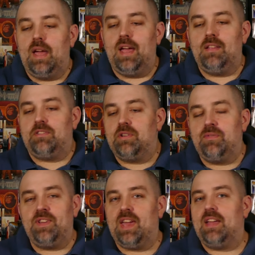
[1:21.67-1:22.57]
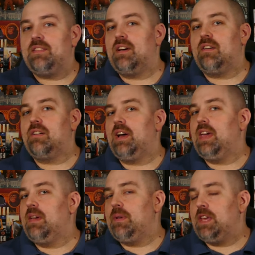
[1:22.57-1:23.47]
And so if you can't tell, I
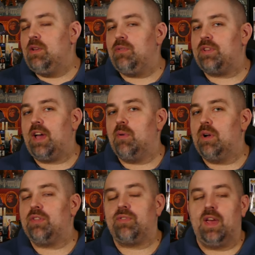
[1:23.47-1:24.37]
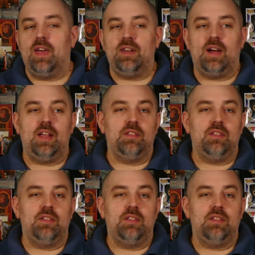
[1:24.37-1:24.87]
am a huge Ti West fan. I